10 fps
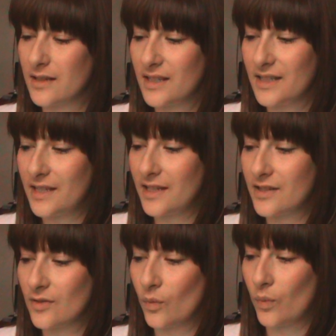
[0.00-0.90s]

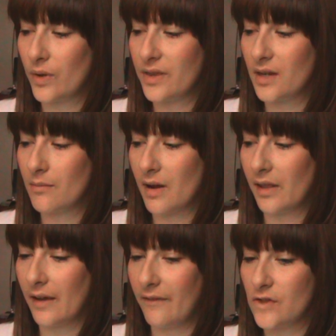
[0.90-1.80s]
cyst within my
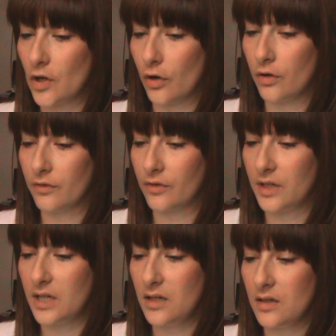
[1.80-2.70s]
left
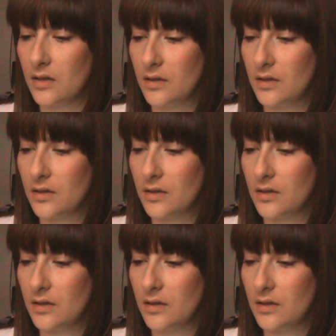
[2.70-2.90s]
ovary,